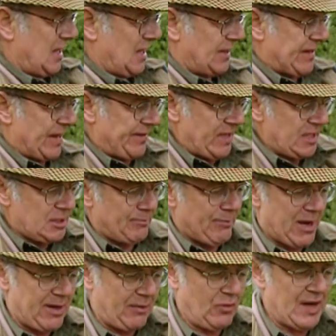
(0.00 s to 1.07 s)
And then this
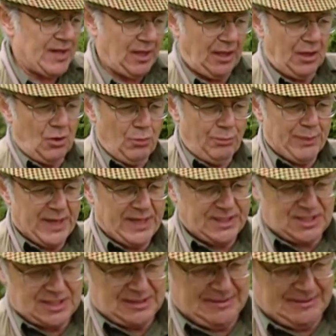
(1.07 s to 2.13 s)
bit where the loop
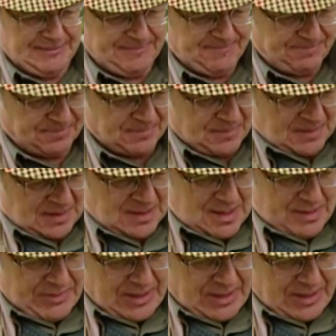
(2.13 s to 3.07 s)
is, I'm